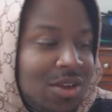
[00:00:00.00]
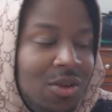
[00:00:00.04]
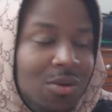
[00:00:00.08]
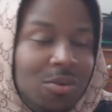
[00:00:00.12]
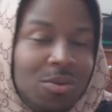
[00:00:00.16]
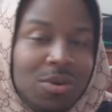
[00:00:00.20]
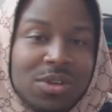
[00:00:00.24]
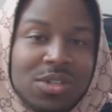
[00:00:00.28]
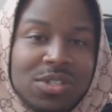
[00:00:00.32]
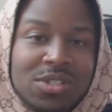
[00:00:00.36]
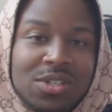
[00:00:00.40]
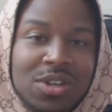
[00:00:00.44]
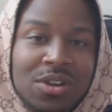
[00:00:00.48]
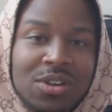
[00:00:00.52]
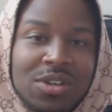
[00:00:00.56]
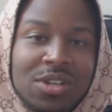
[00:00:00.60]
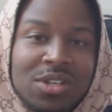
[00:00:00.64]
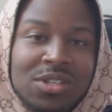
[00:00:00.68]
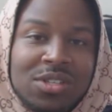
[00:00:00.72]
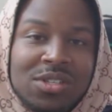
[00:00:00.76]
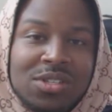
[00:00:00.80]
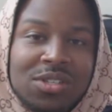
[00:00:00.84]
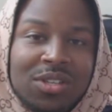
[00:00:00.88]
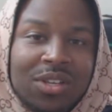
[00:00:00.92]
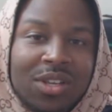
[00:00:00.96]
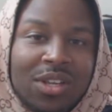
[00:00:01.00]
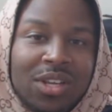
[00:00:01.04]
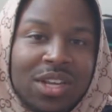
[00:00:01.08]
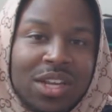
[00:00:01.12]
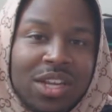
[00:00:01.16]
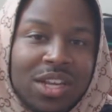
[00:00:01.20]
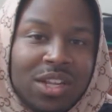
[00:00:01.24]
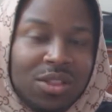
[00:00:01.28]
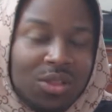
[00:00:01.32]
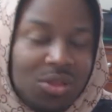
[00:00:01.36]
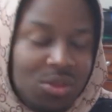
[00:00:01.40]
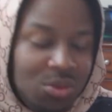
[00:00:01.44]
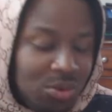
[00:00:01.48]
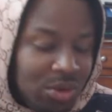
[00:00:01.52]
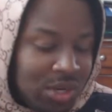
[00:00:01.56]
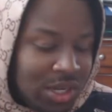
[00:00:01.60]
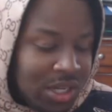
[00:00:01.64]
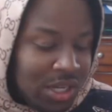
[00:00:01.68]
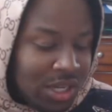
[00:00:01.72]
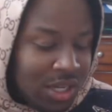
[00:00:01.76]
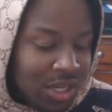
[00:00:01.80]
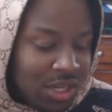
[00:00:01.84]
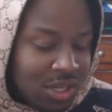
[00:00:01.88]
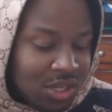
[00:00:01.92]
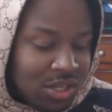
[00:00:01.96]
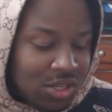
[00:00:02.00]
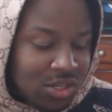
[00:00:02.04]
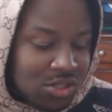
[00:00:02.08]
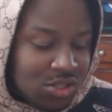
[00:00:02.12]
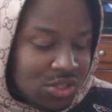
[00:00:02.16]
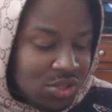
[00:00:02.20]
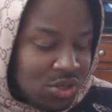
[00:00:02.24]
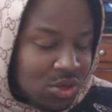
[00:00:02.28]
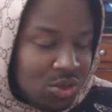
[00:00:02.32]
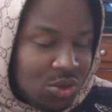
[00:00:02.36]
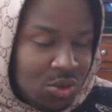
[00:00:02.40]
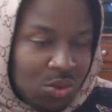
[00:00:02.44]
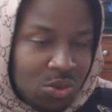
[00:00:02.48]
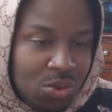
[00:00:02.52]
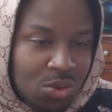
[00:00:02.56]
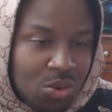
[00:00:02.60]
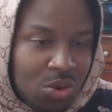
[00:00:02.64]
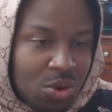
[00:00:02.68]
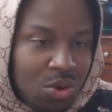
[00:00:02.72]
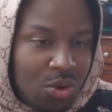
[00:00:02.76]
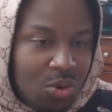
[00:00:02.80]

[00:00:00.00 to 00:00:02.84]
We're gonna start this in three, two,